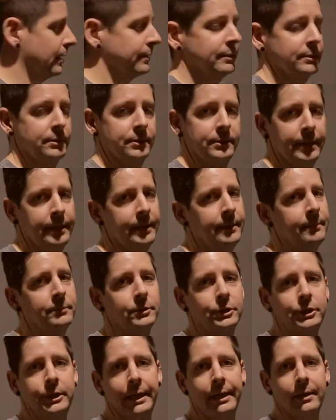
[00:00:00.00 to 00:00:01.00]
on the
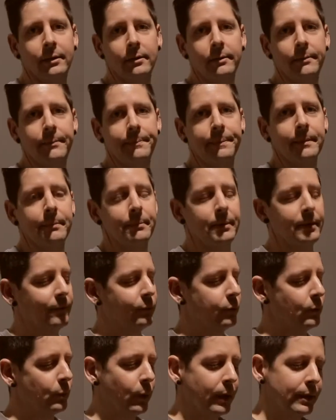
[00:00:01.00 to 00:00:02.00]
same channel, but
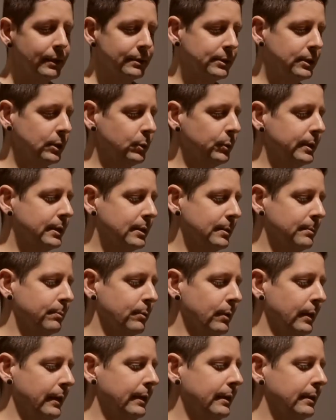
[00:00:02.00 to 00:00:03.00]
if we wanted to, we could
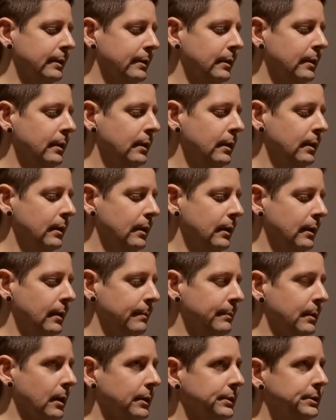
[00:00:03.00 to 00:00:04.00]
break
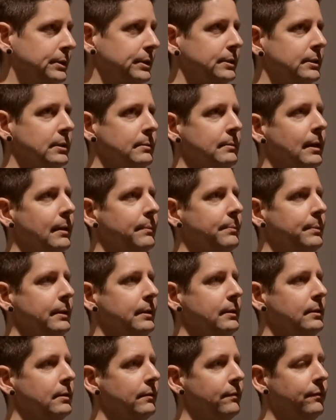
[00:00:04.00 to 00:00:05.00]
our system up
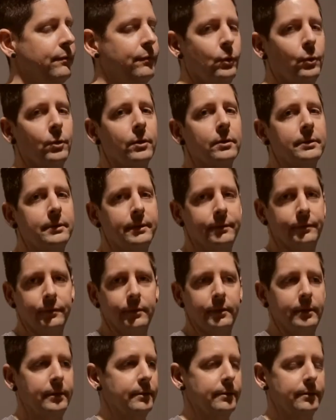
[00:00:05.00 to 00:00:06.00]
into 4
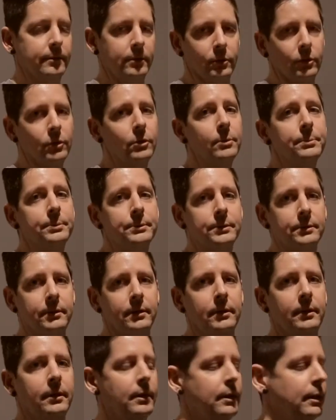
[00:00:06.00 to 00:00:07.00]
different groups.
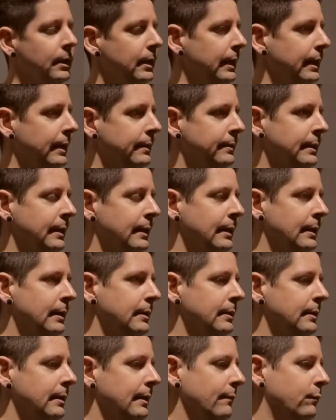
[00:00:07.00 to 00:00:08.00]
And
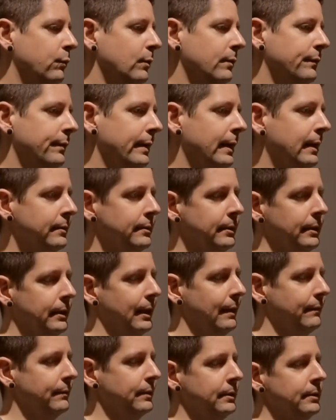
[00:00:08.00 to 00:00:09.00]
then if we found that
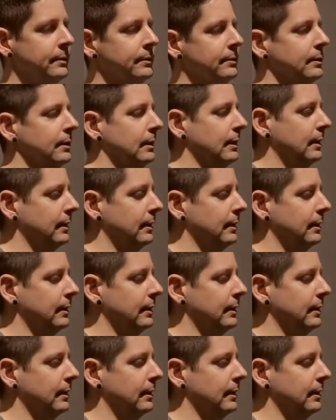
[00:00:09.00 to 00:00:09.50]
having